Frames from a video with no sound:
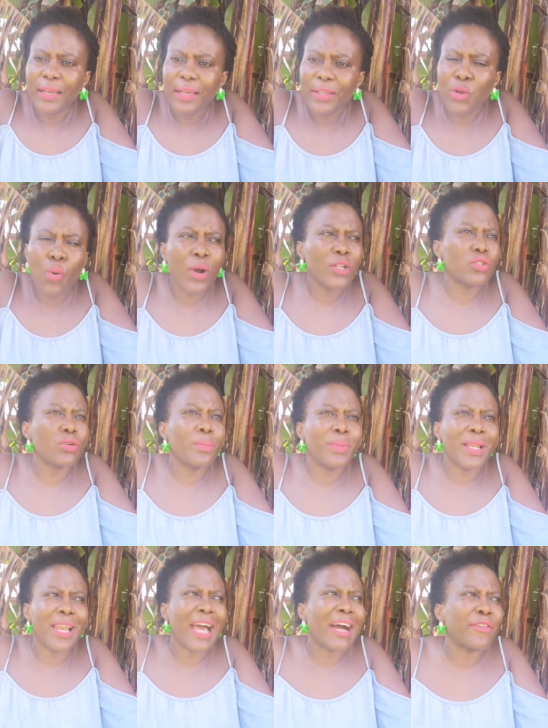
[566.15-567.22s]
You want to be
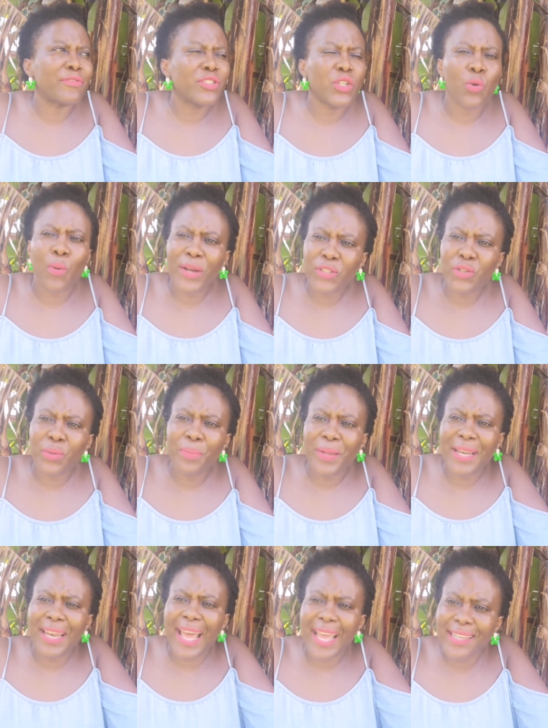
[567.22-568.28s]
loved, you want to be
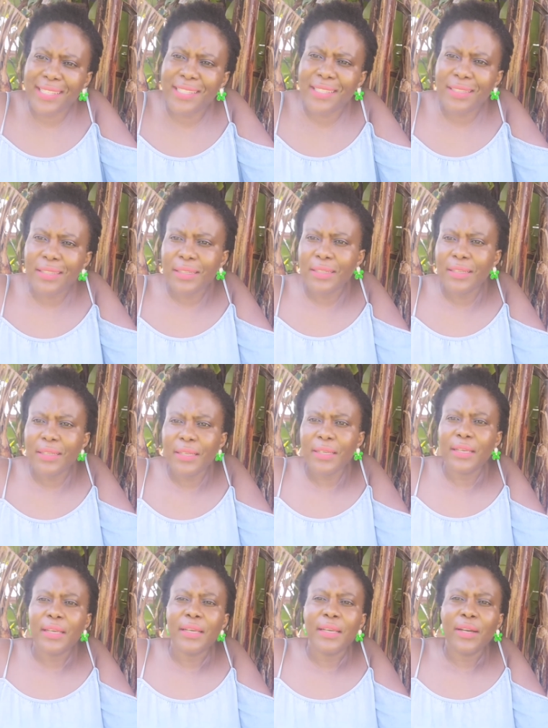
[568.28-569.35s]
liked
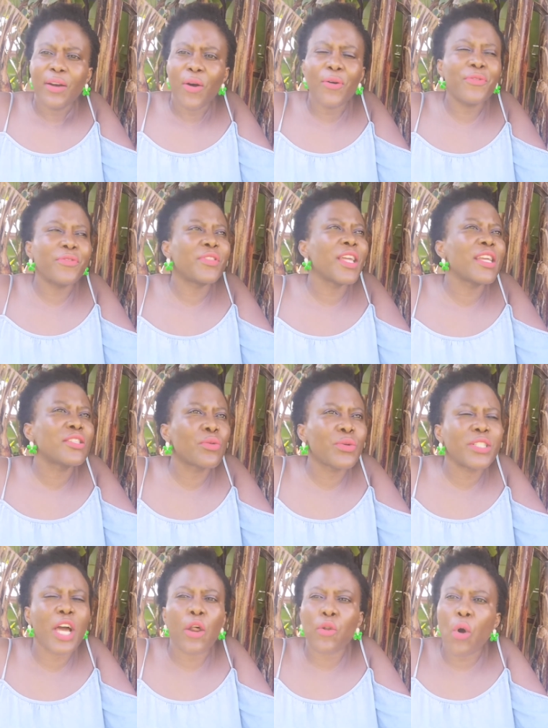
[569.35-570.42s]
on things
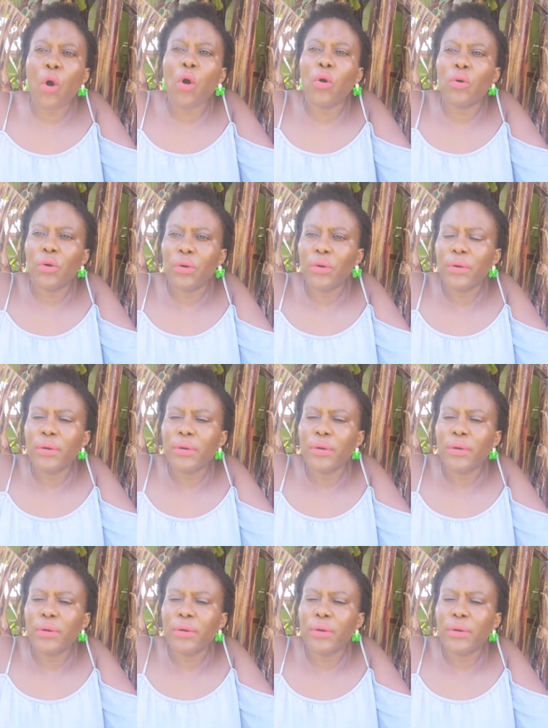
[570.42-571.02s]
which are wrong.